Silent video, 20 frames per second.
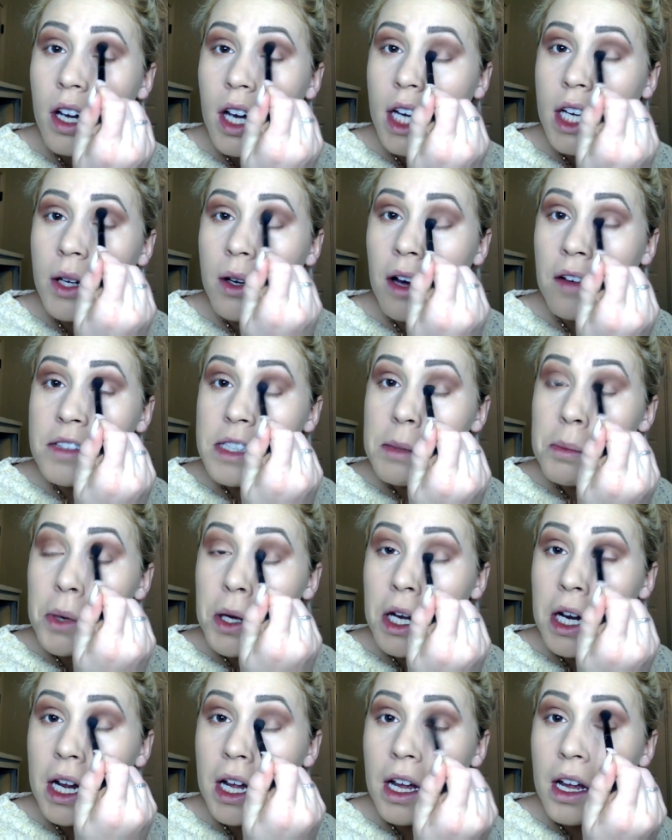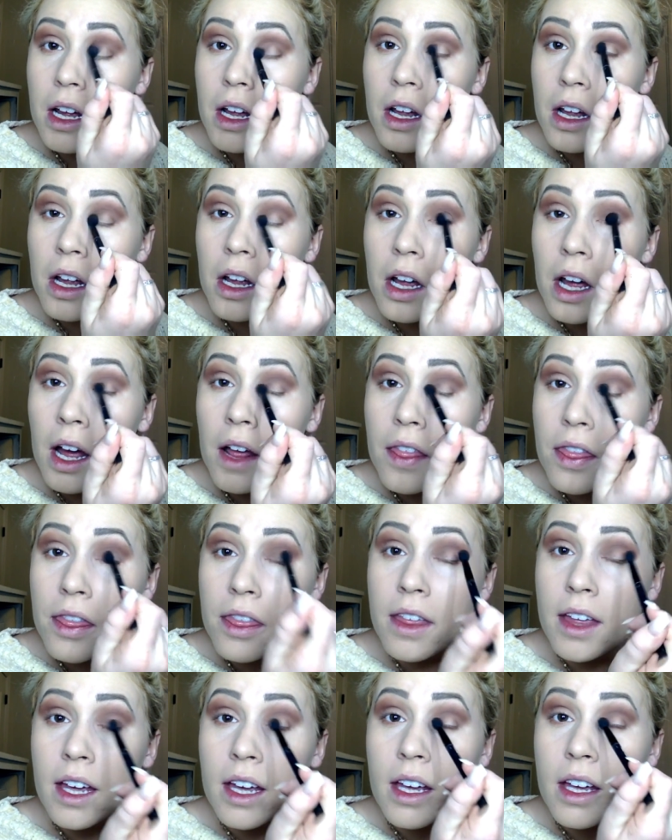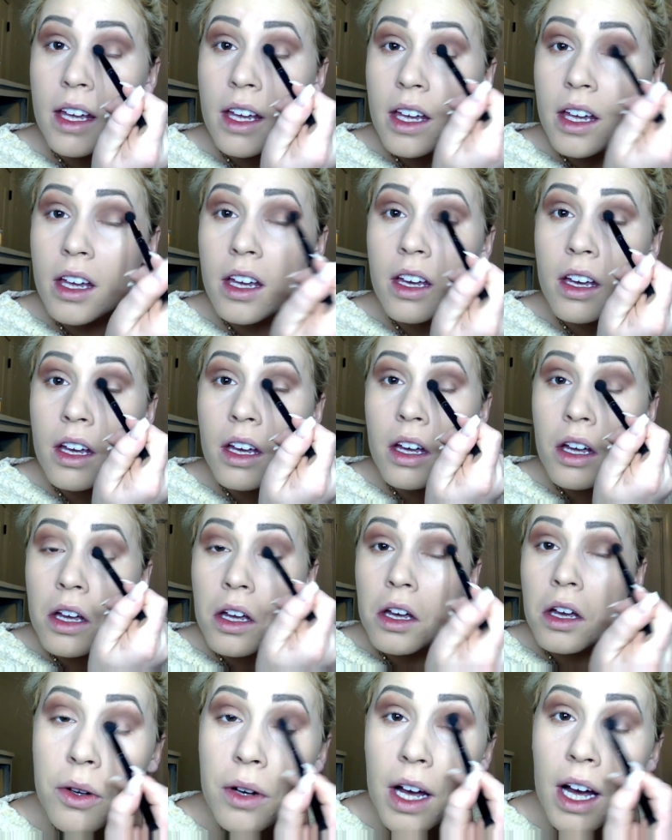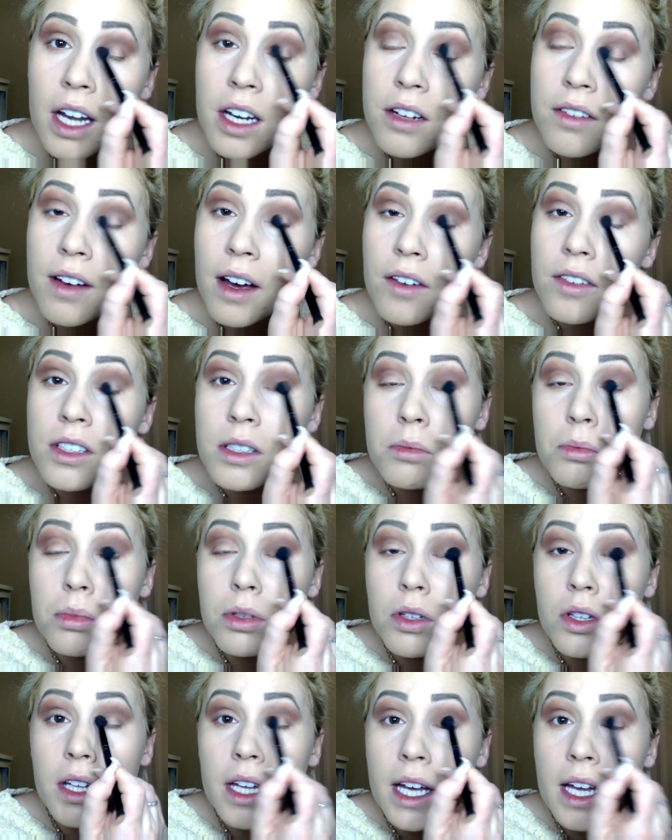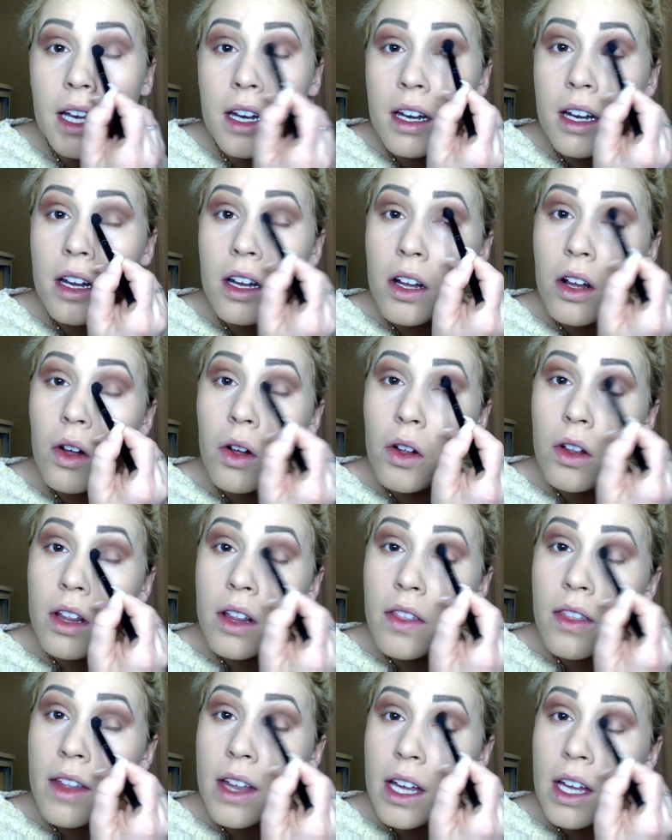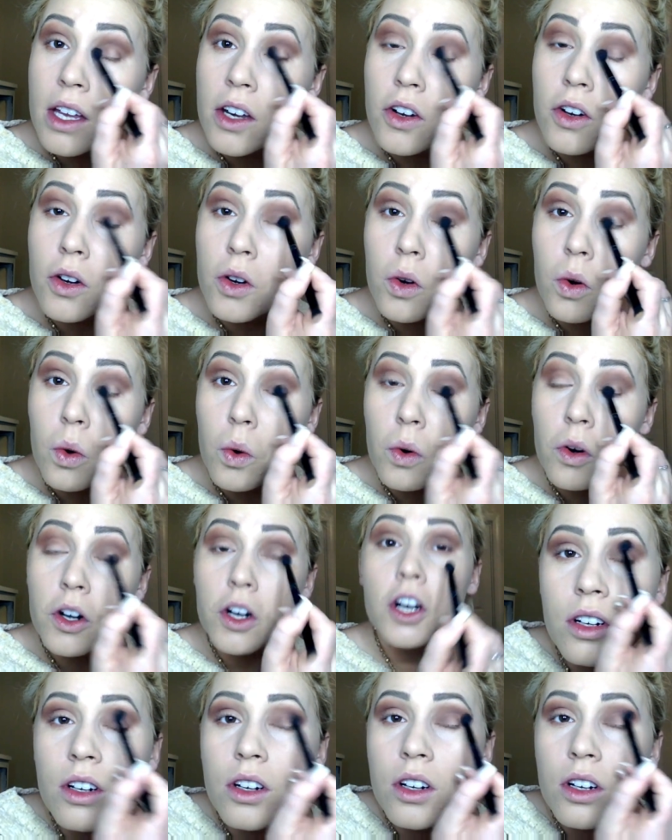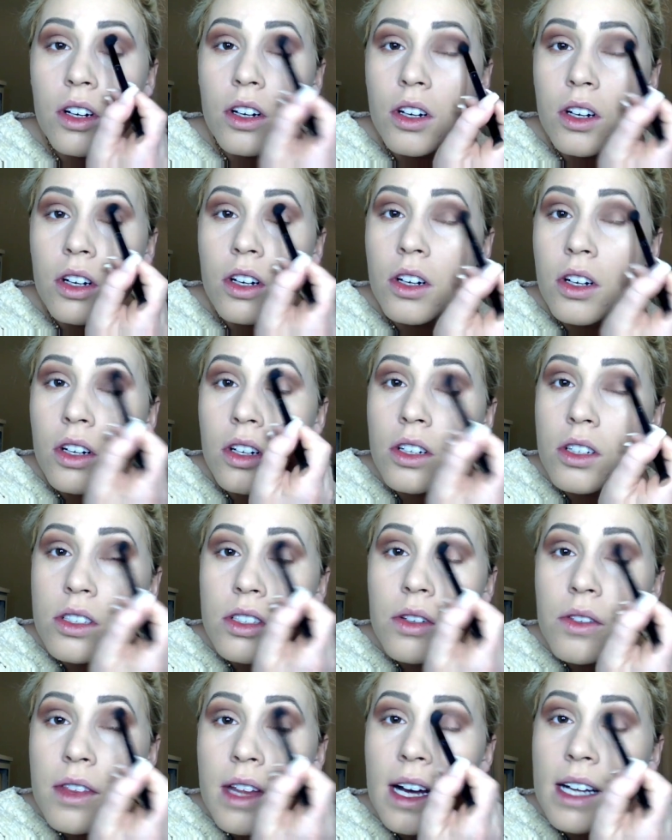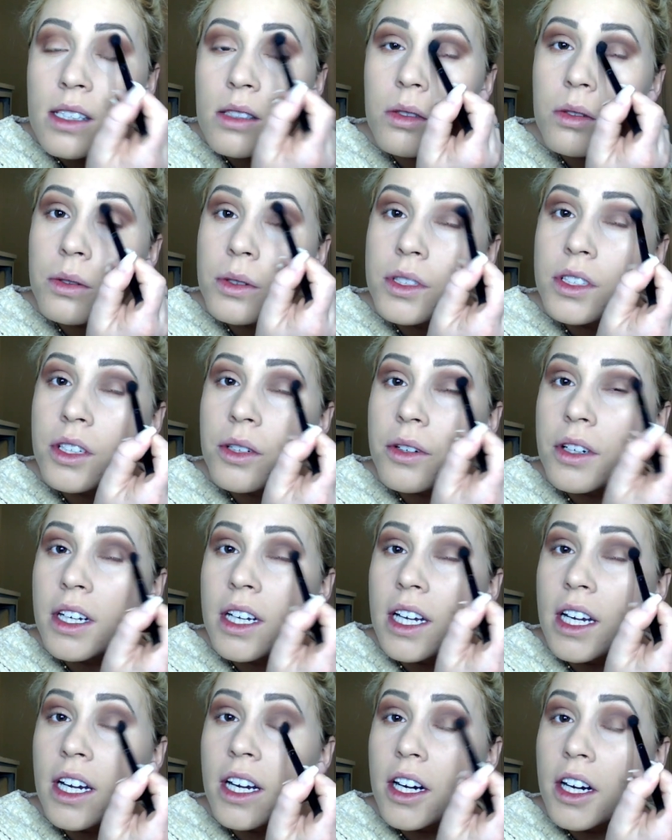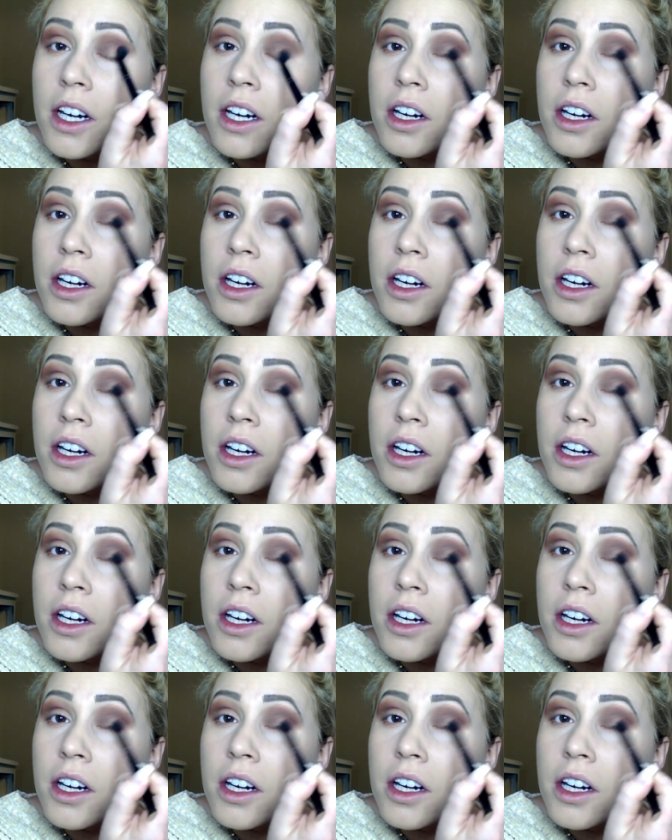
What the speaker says: and you have to put it at you kind of have to blend in the inner corner. So that's what we're doing here.